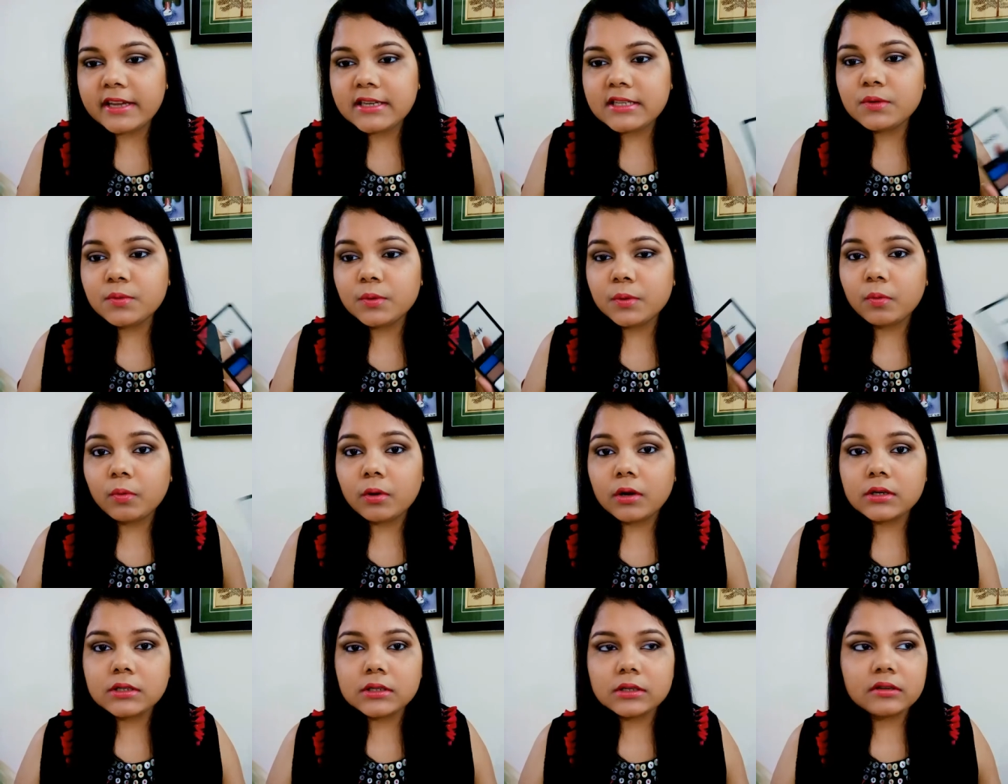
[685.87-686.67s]
Wet it with
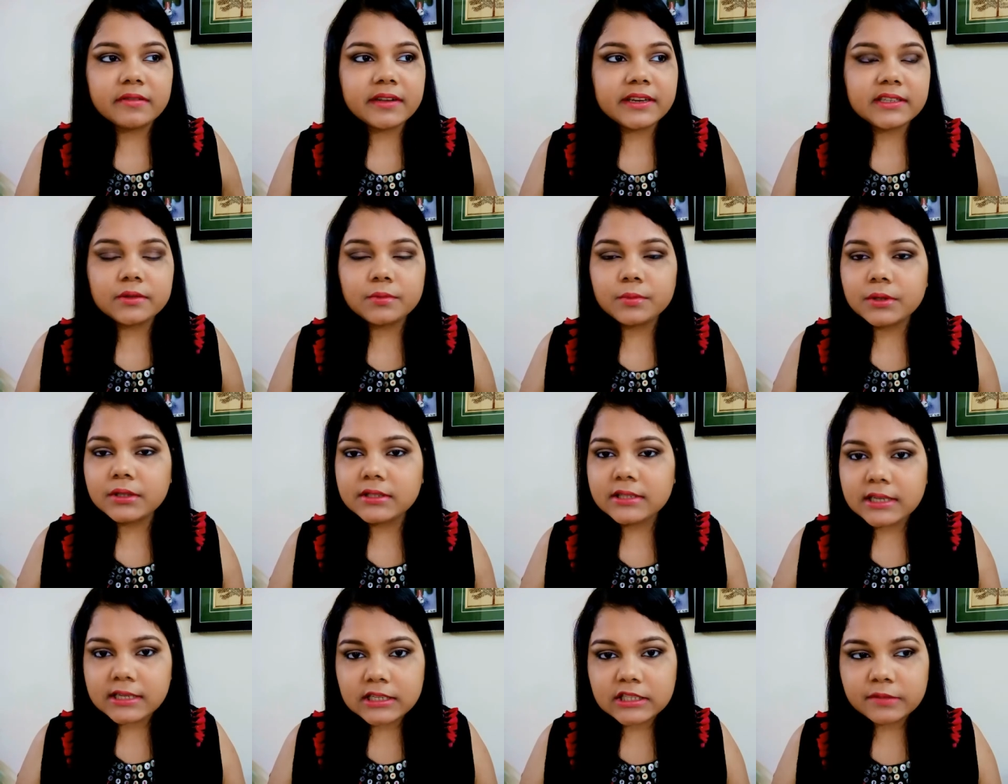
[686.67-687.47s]
water, wet it
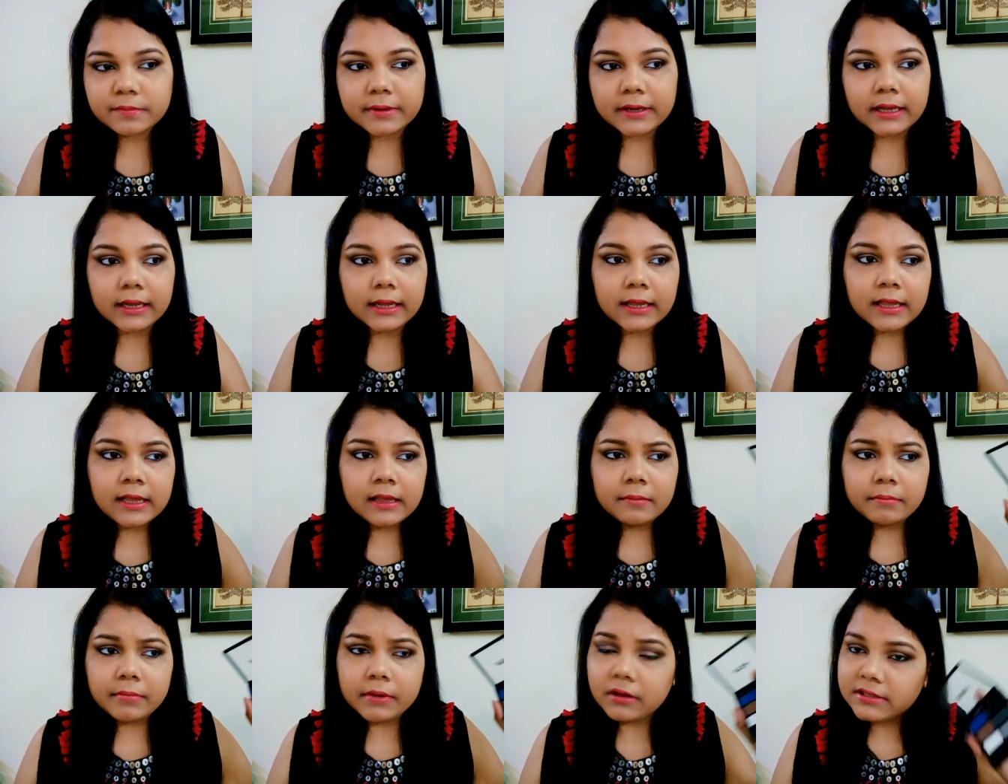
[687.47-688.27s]
with setting spray,
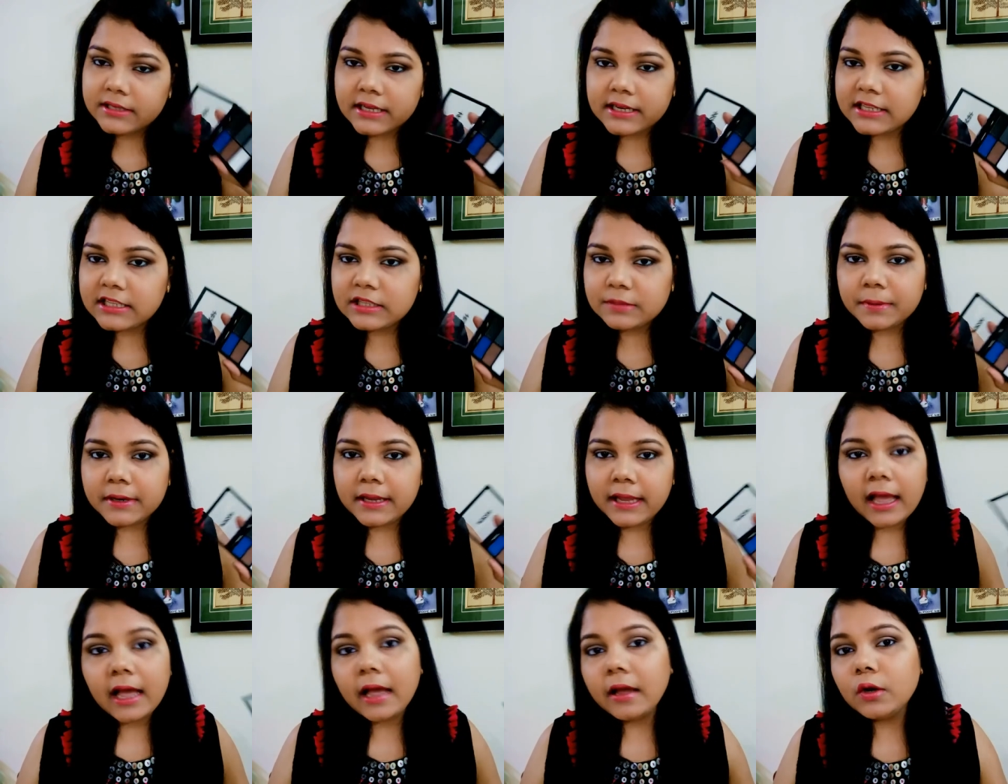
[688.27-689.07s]
because setting
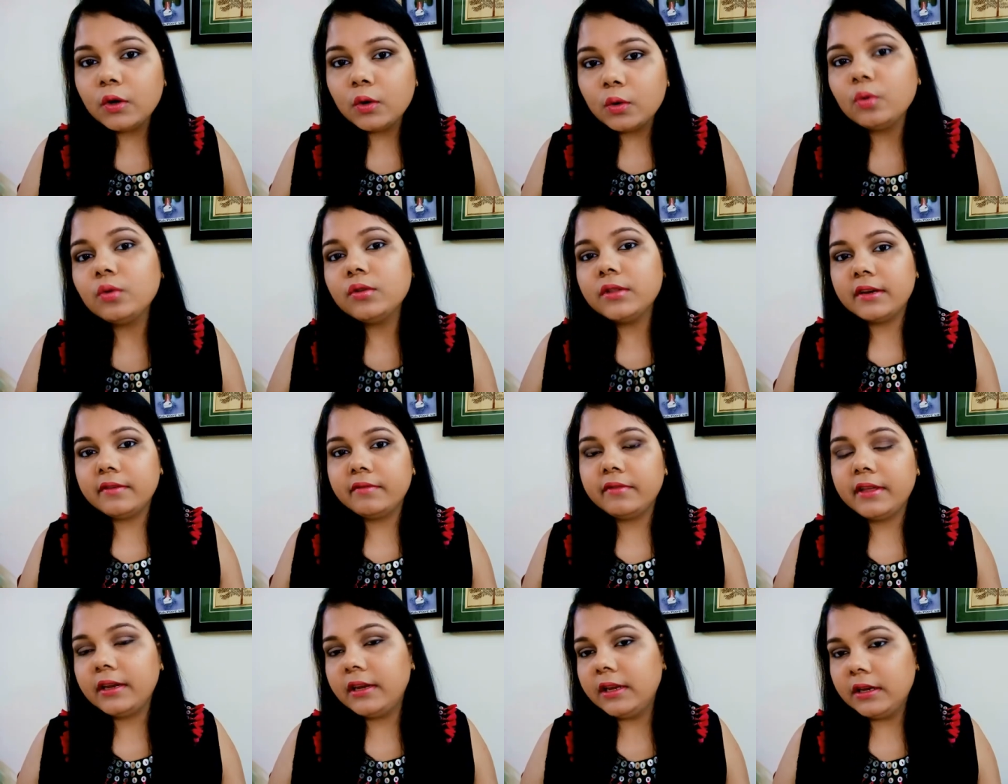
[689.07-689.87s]
spray I know
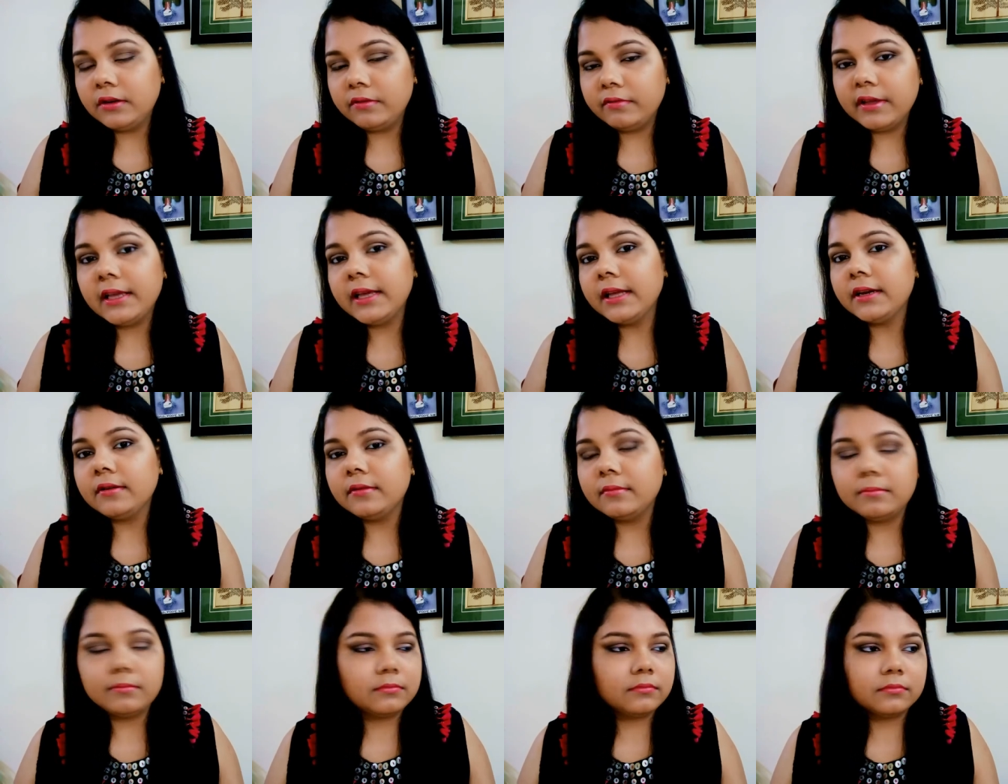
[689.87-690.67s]
that we
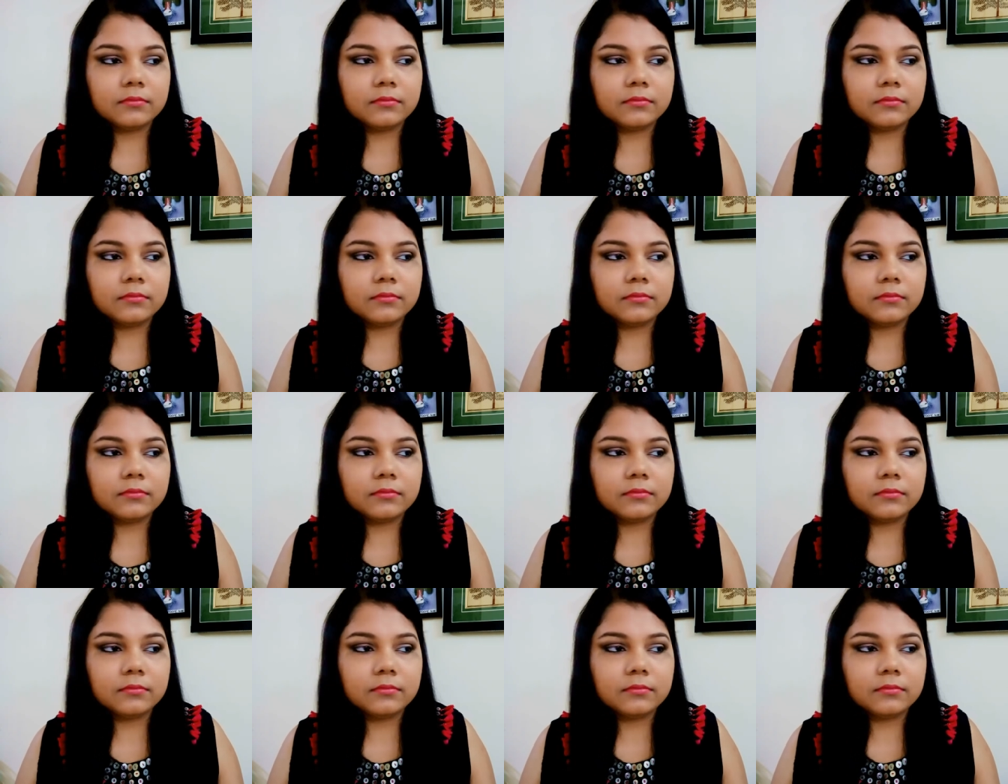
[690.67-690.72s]
can